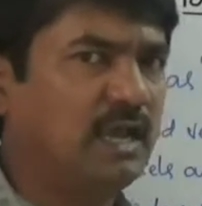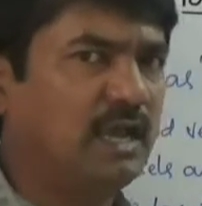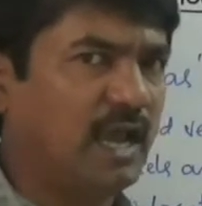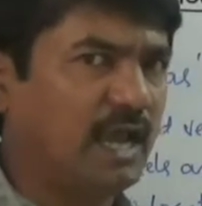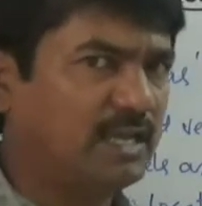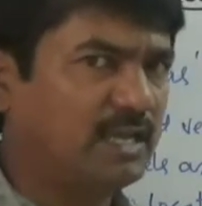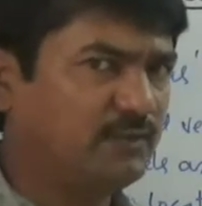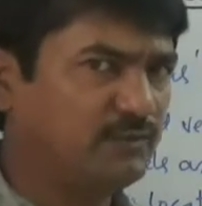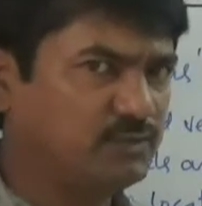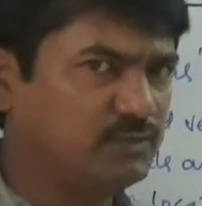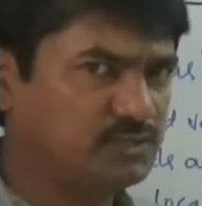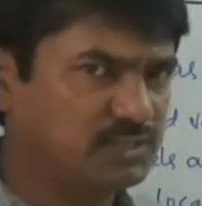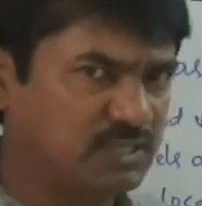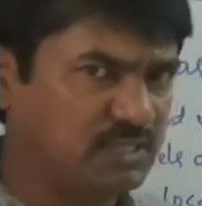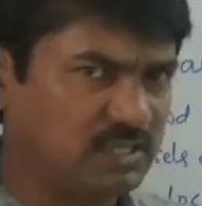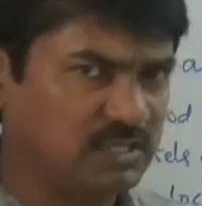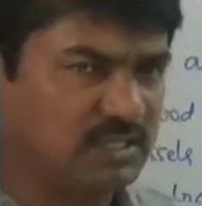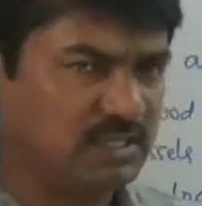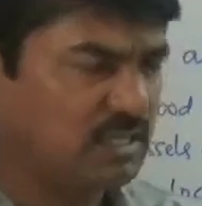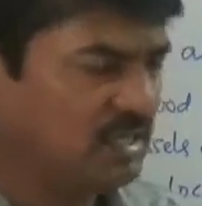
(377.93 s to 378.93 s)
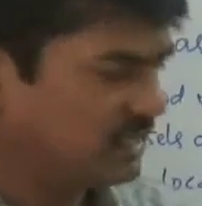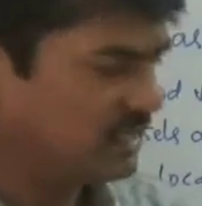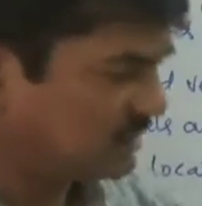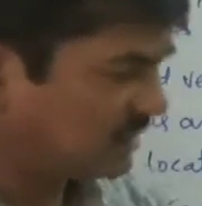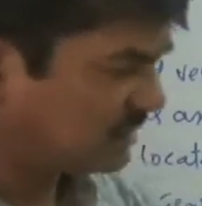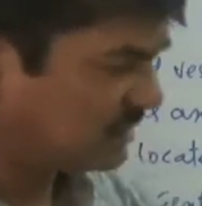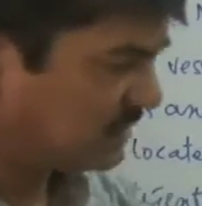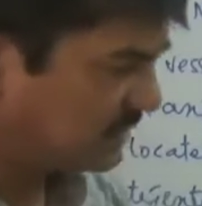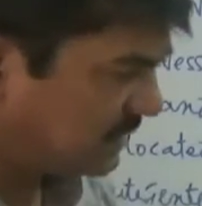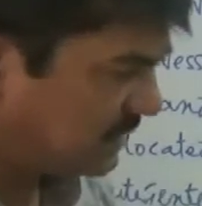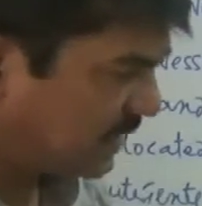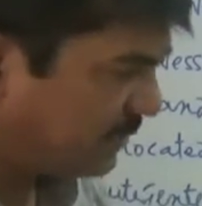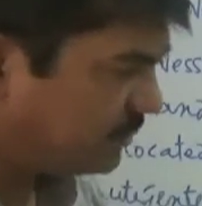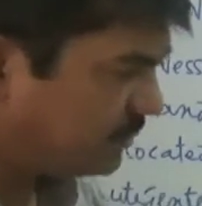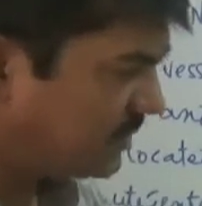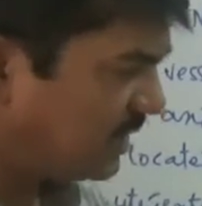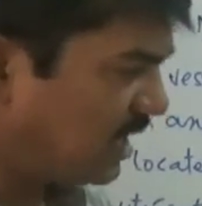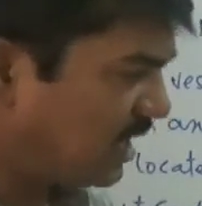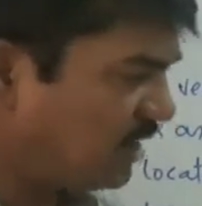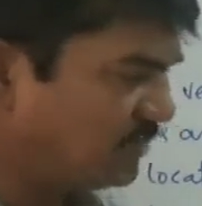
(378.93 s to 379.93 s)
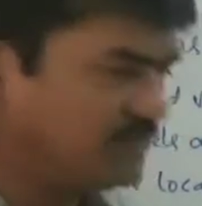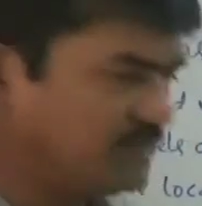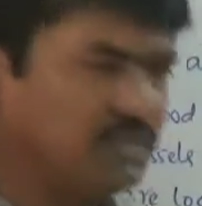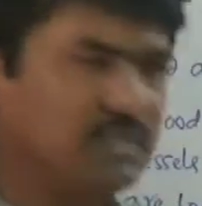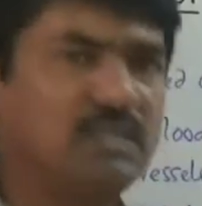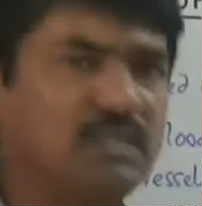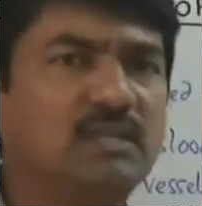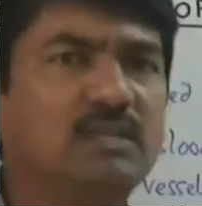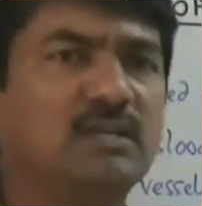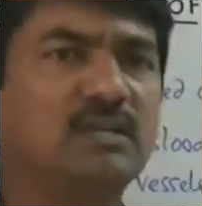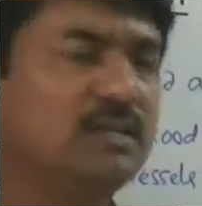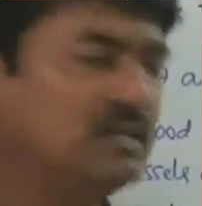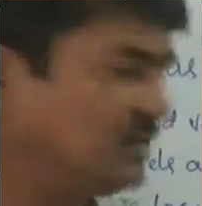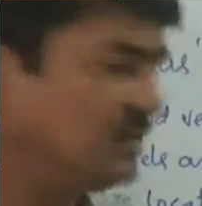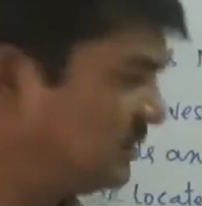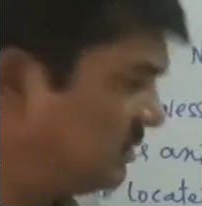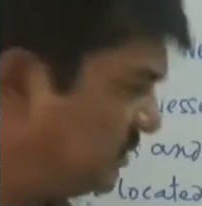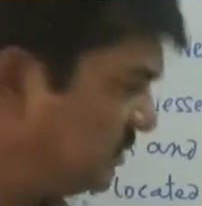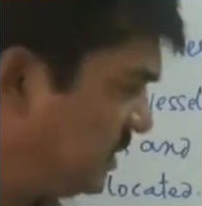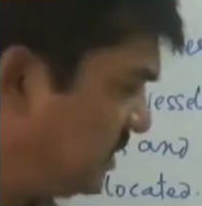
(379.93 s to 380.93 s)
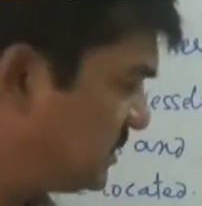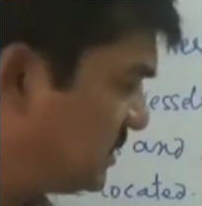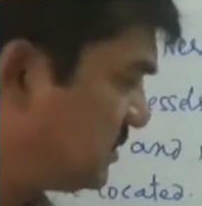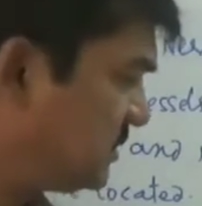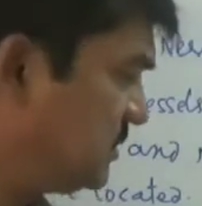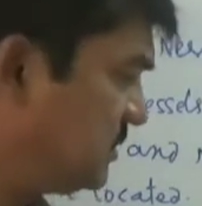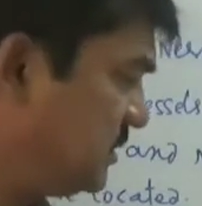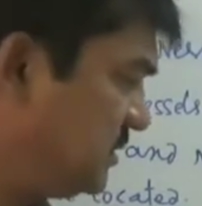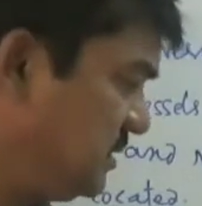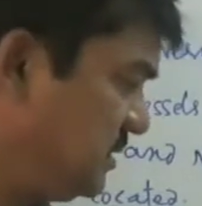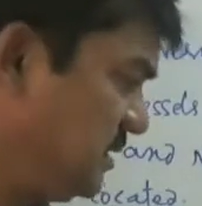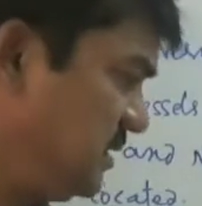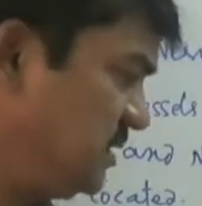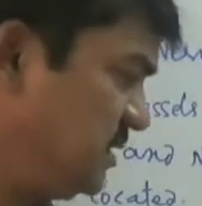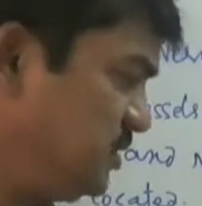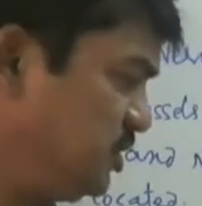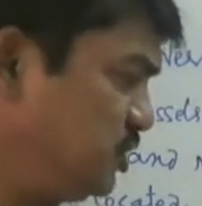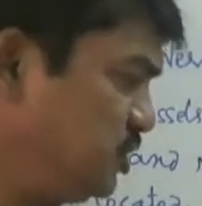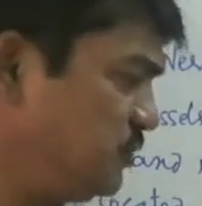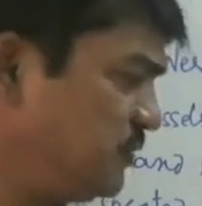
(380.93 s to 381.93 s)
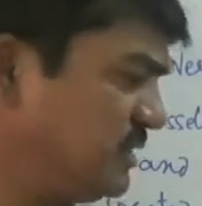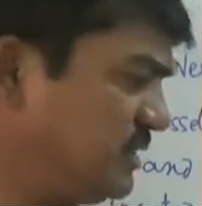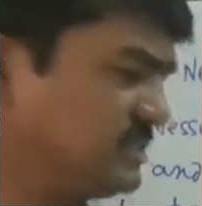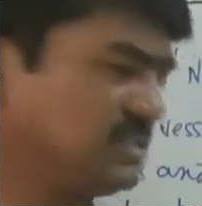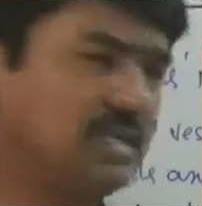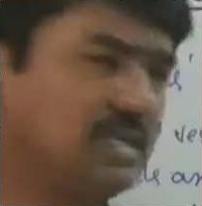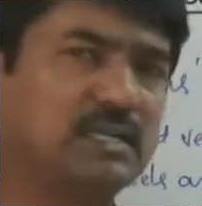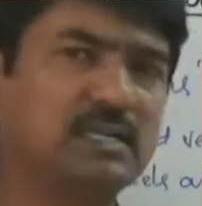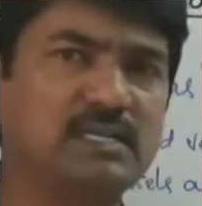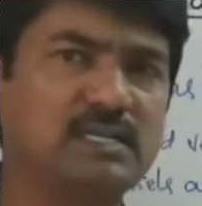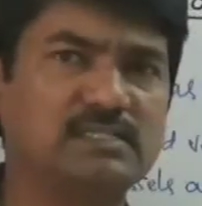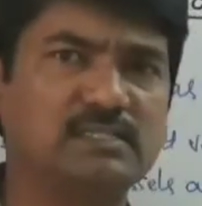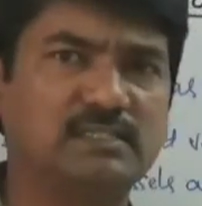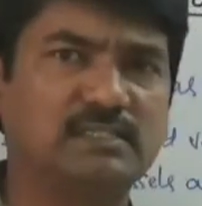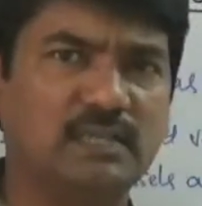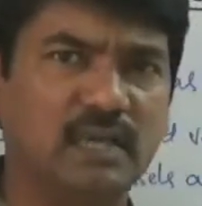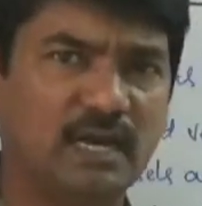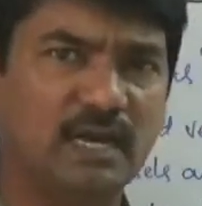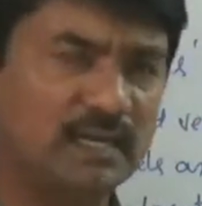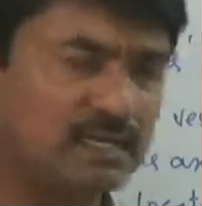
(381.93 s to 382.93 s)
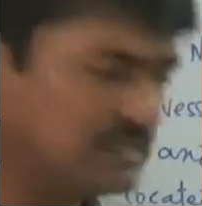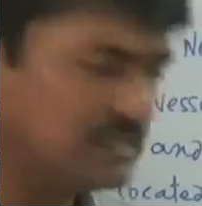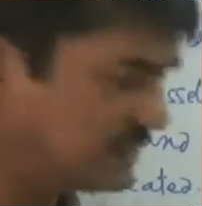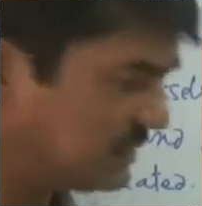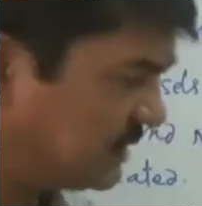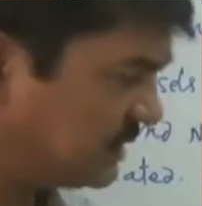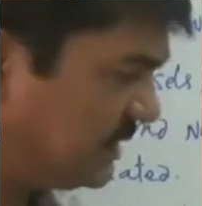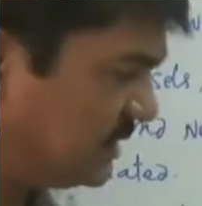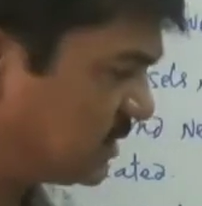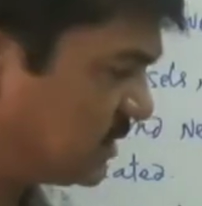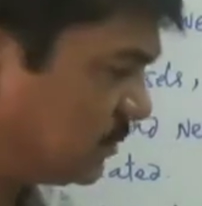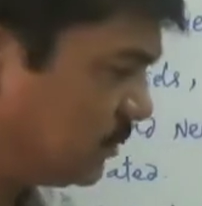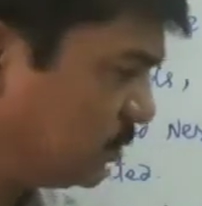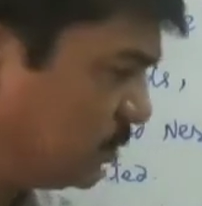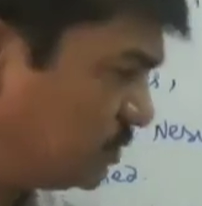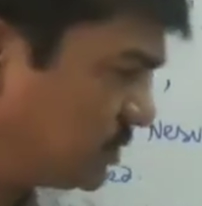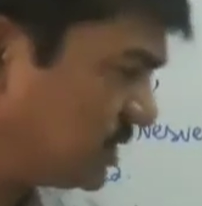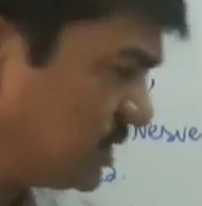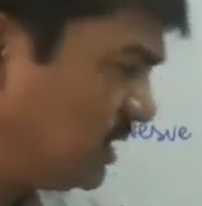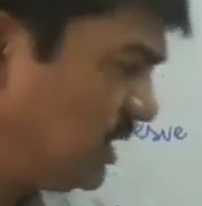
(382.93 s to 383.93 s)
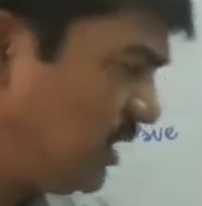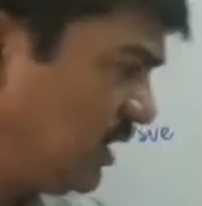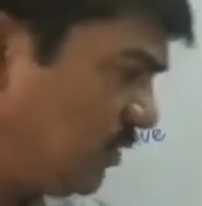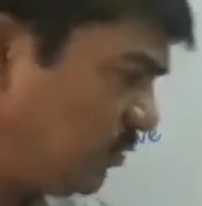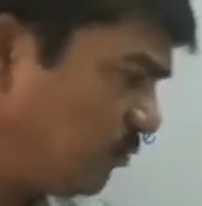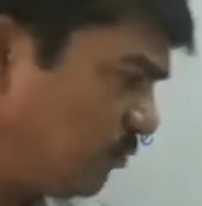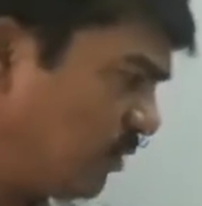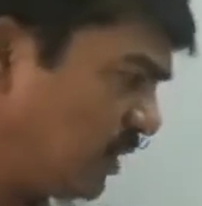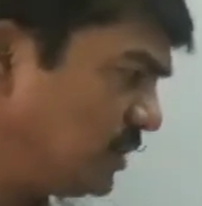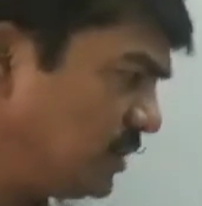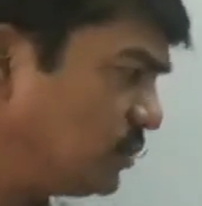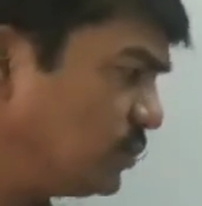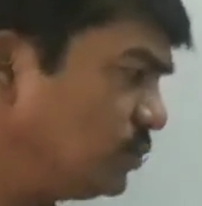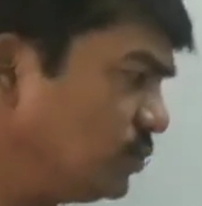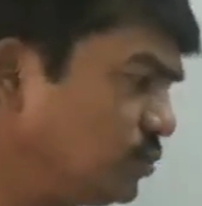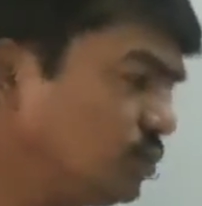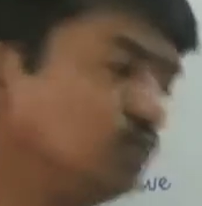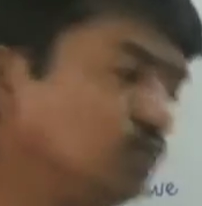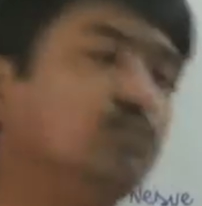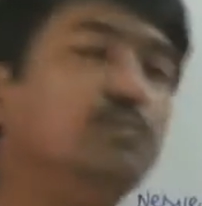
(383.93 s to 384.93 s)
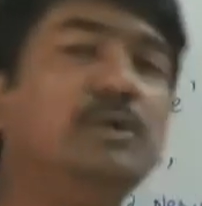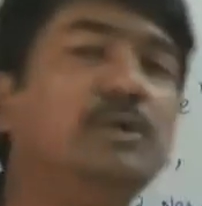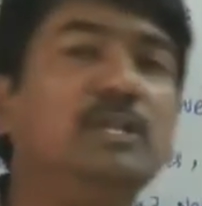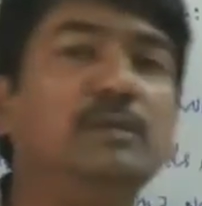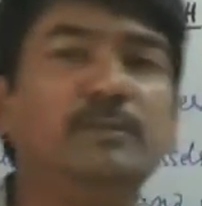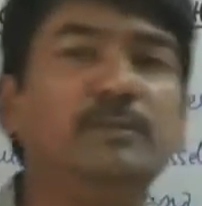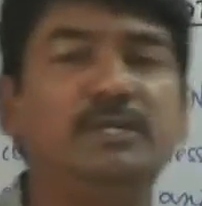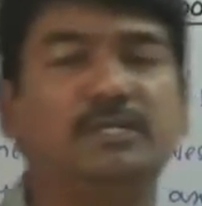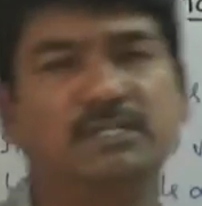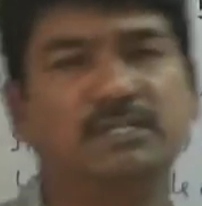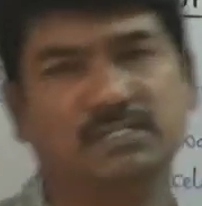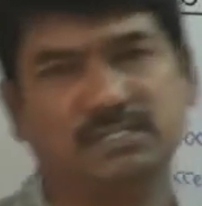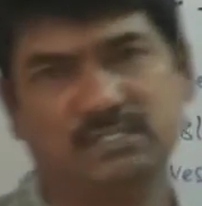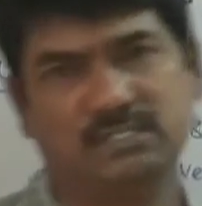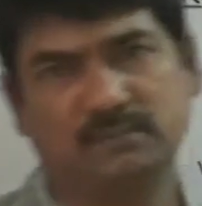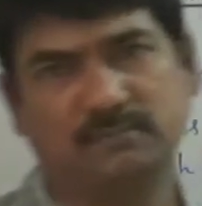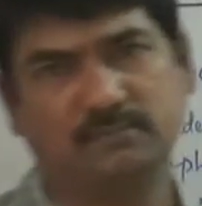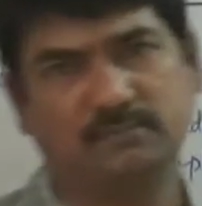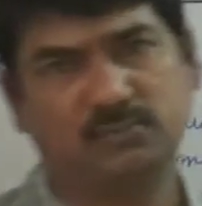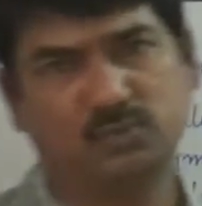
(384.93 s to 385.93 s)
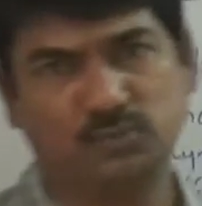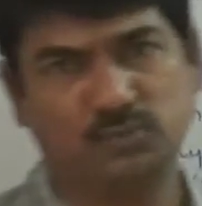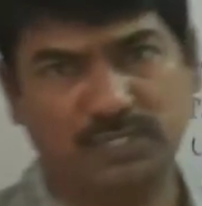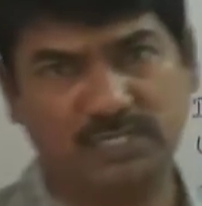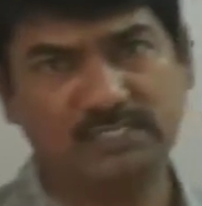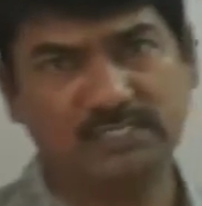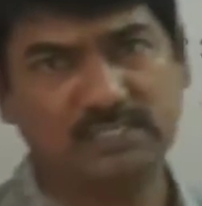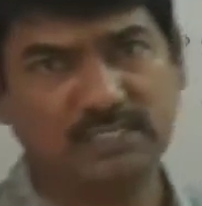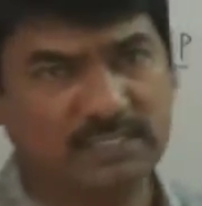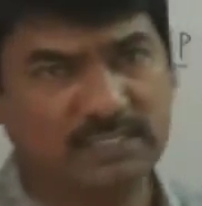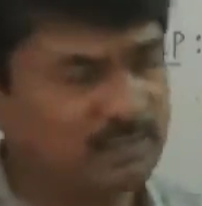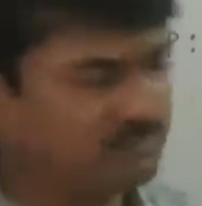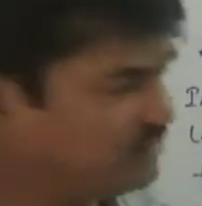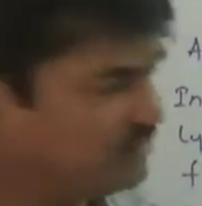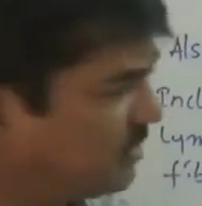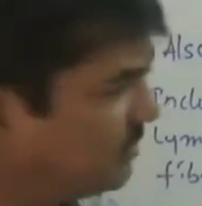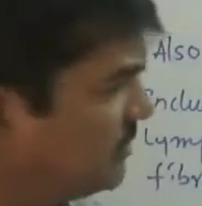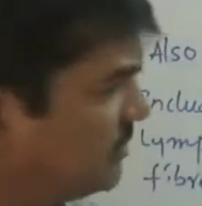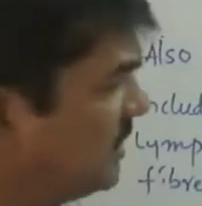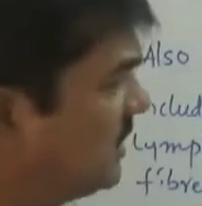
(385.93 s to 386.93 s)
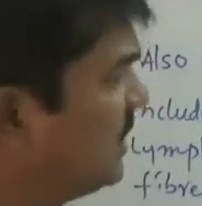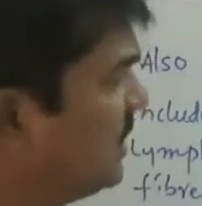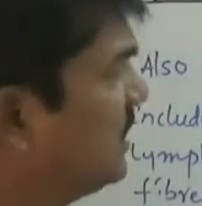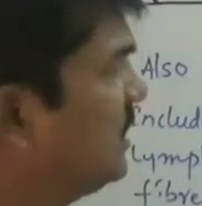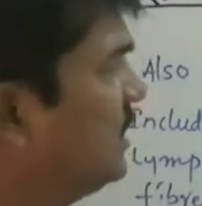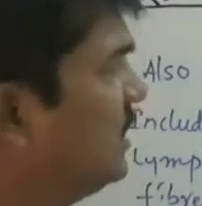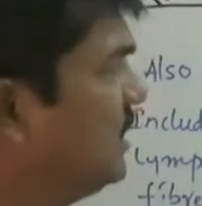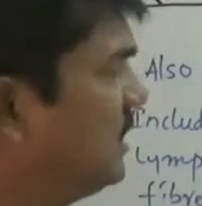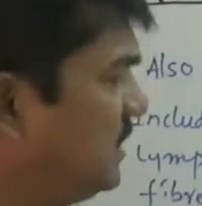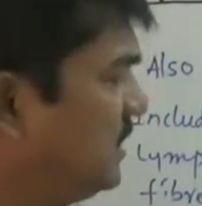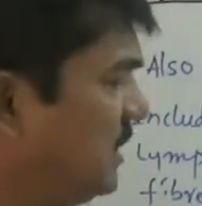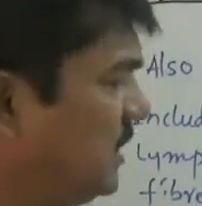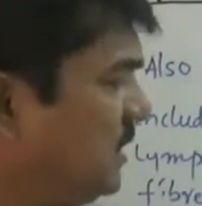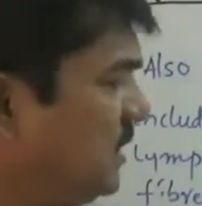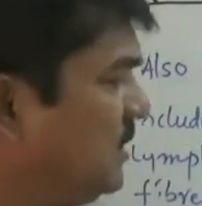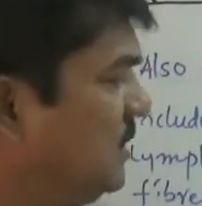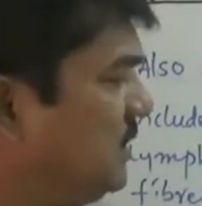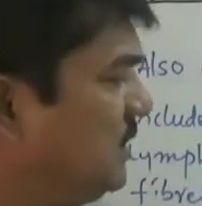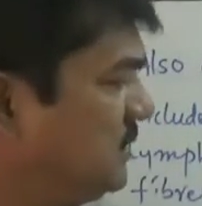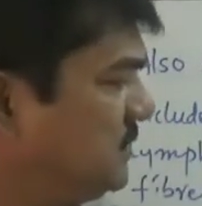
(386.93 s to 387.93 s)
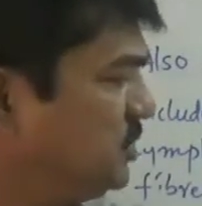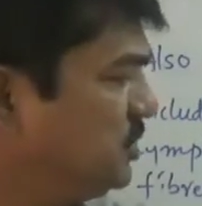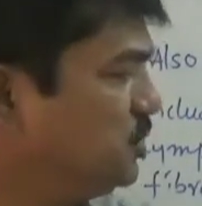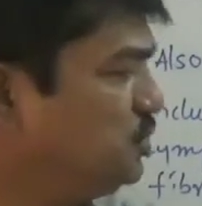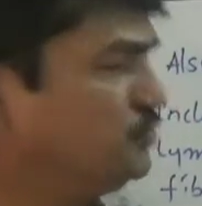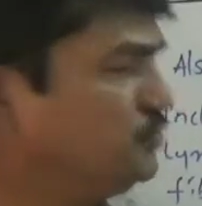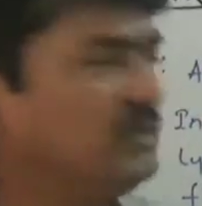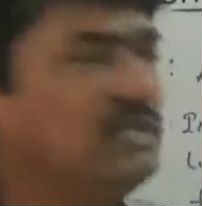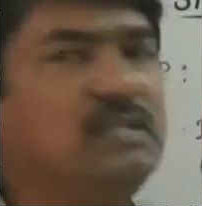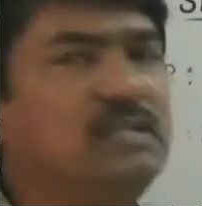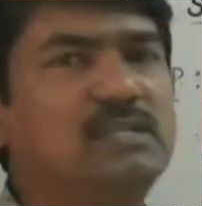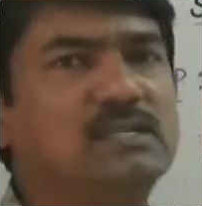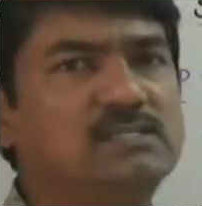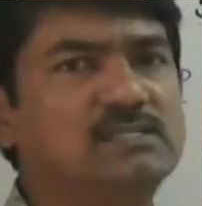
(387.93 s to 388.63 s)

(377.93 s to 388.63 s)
And if you see that the depth of this gingival sulcus in the adults is about 1 to 2 millimeters. So that is the depth of the gingival